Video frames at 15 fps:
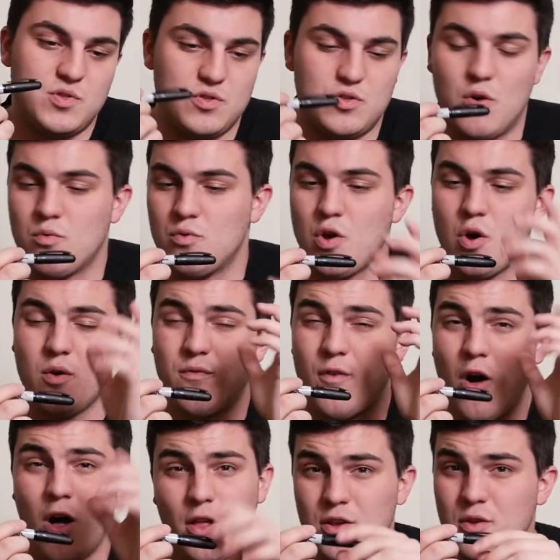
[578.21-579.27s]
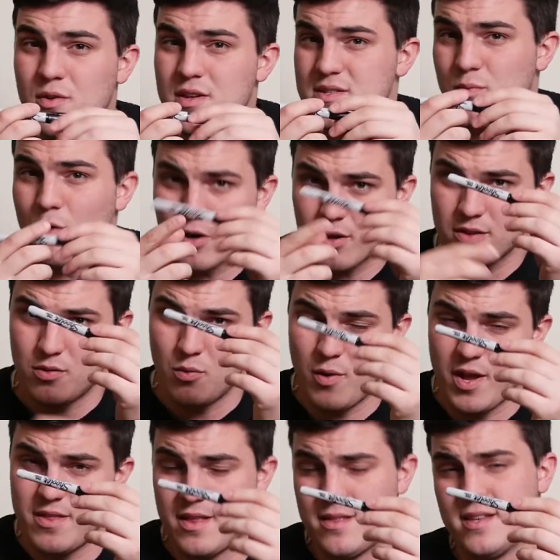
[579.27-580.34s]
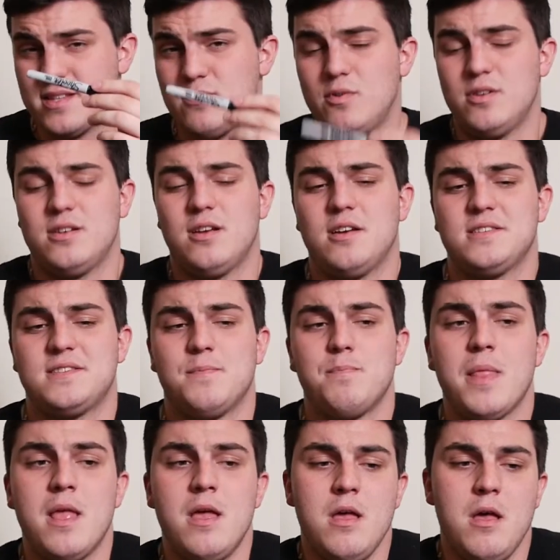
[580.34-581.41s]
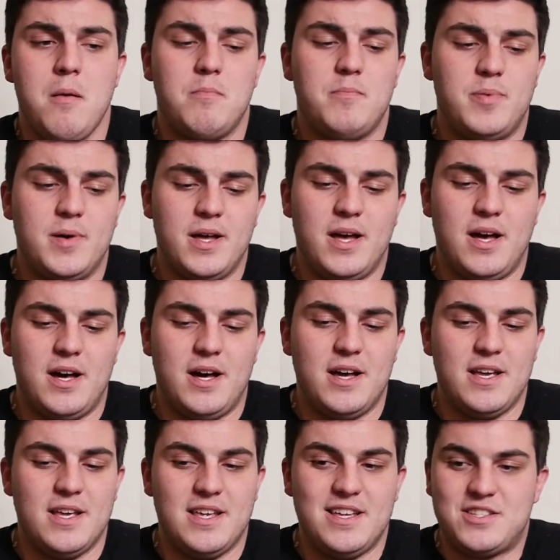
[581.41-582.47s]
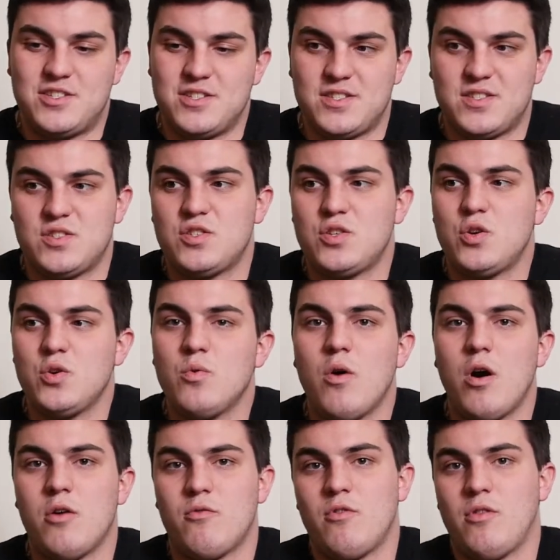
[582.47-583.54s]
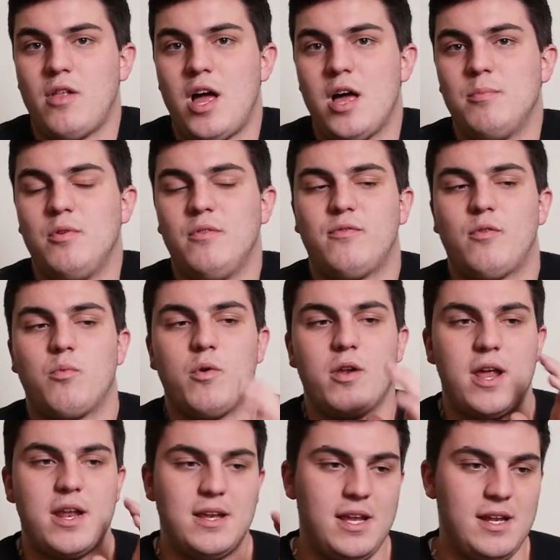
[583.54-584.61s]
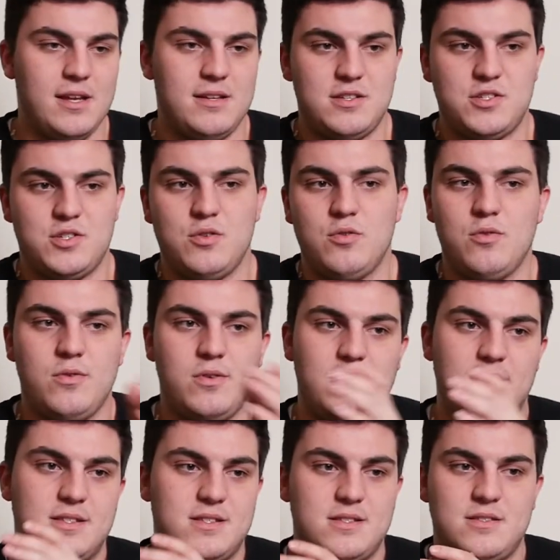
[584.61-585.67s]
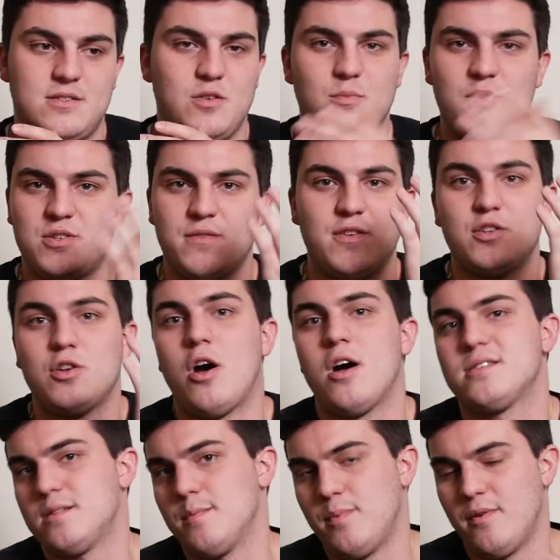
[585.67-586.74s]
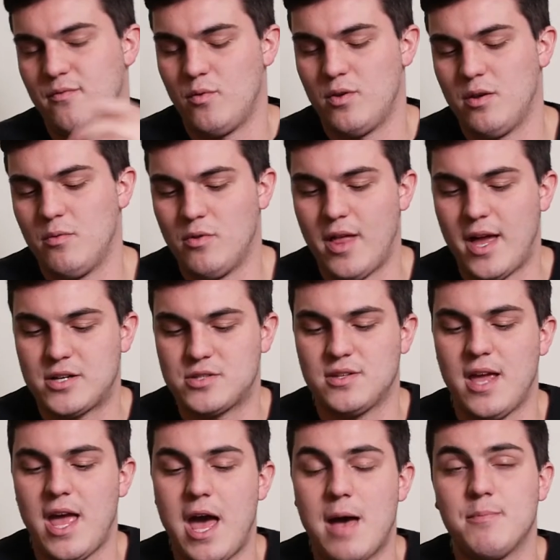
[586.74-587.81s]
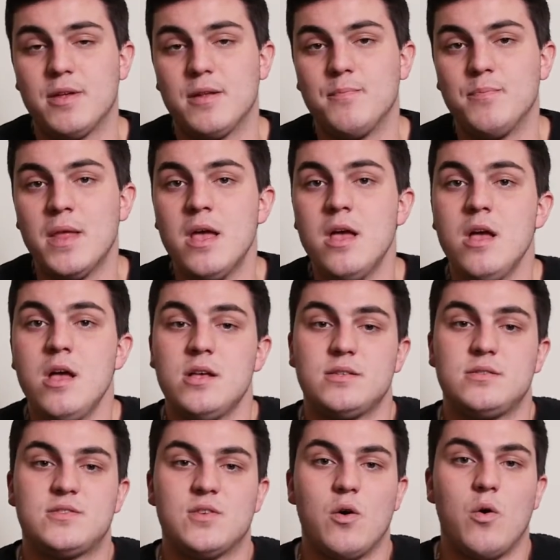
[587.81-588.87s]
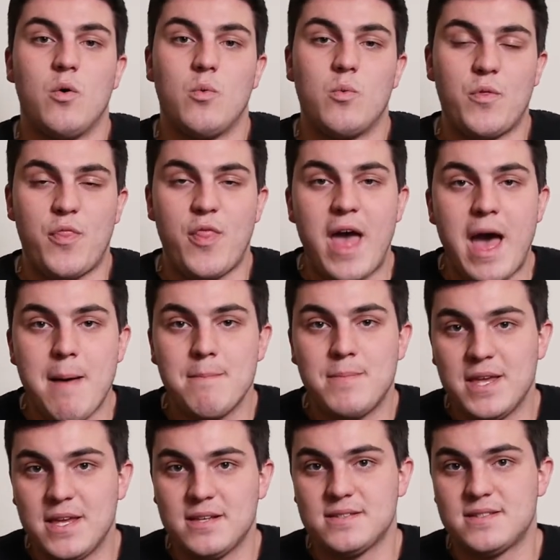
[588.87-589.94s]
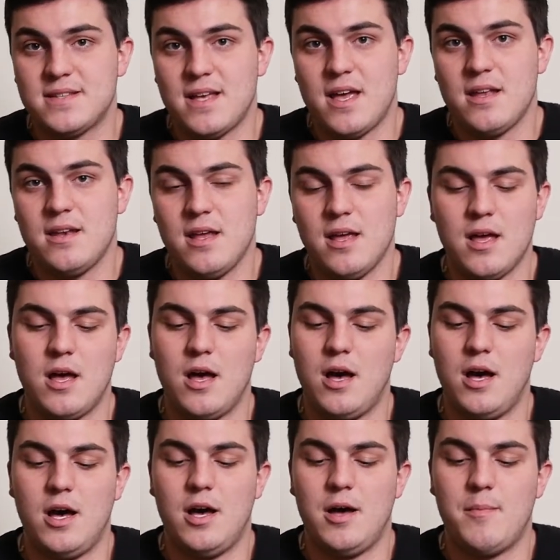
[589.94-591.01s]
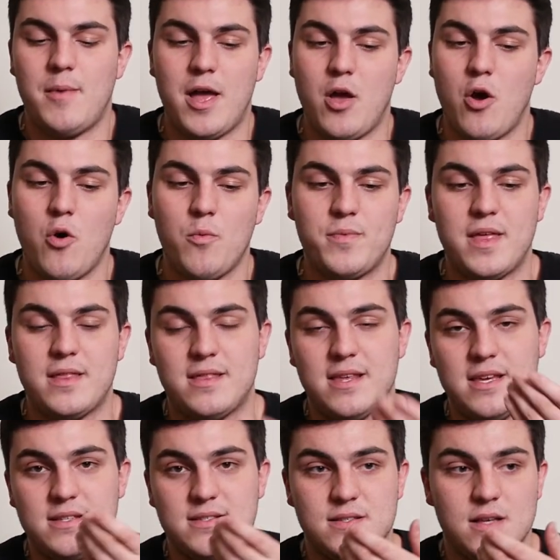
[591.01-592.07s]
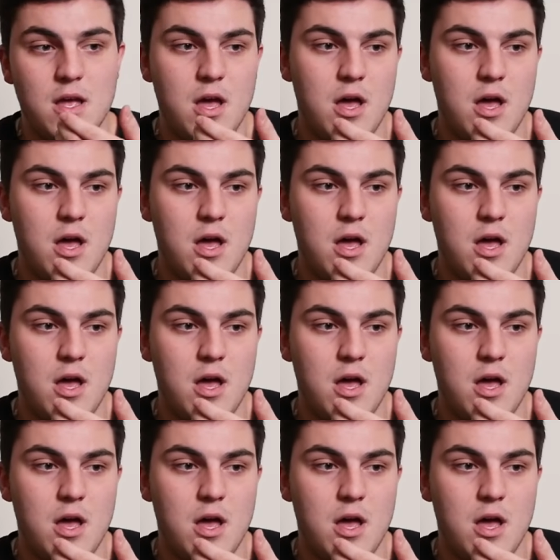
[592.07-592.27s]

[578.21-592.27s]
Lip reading: don't know if all units work the way that this one does, but it's just too unreliable for when I need it to shoot. It's too much of a toss-up of when it will actually happen. So with that being said, I hope that these